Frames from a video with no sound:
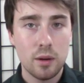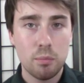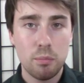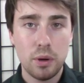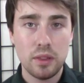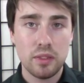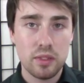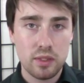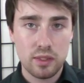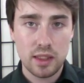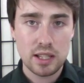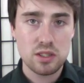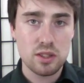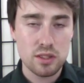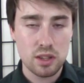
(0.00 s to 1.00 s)
But
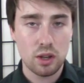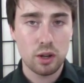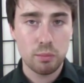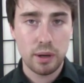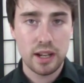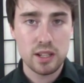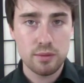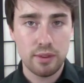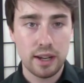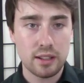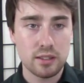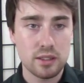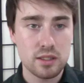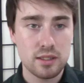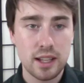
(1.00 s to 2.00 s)
that's just the on-page
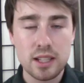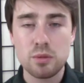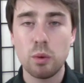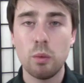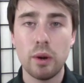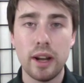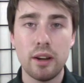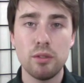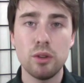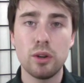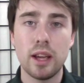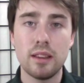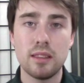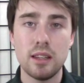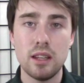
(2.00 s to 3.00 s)
factors. Next, we want to have a look
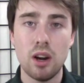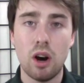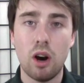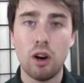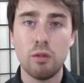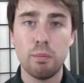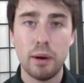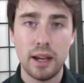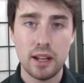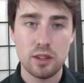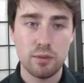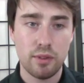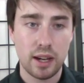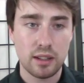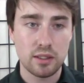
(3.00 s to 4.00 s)
at the off-page
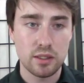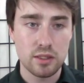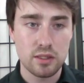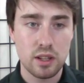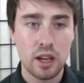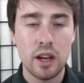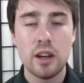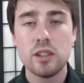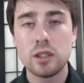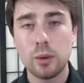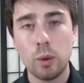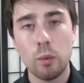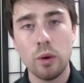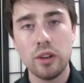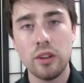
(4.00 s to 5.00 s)
factors. So
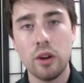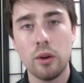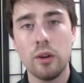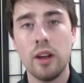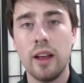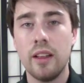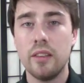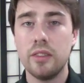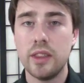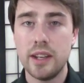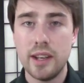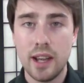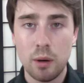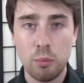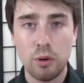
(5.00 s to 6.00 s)
we want to know the
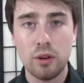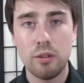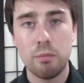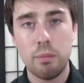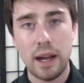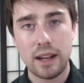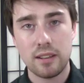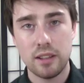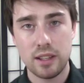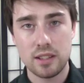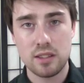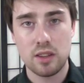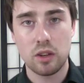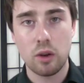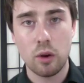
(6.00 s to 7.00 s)
number of
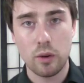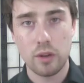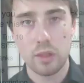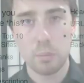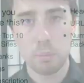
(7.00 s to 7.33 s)
backlinks that go to the